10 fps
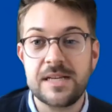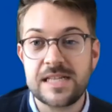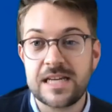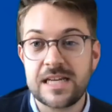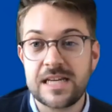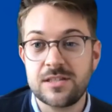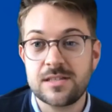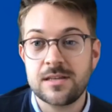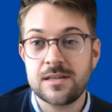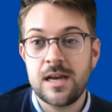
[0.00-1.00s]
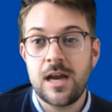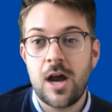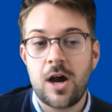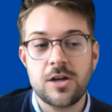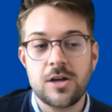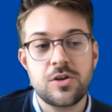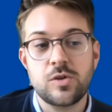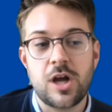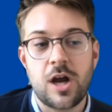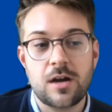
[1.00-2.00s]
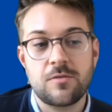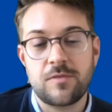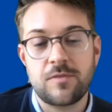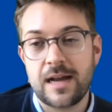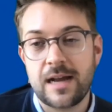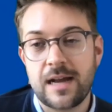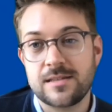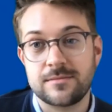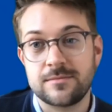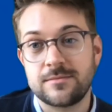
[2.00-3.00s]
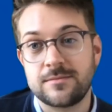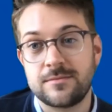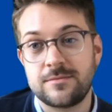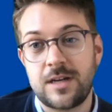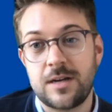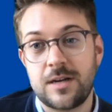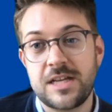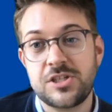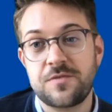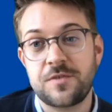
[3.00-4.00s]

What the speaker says: recommendations, also lock Rex. Recommendations.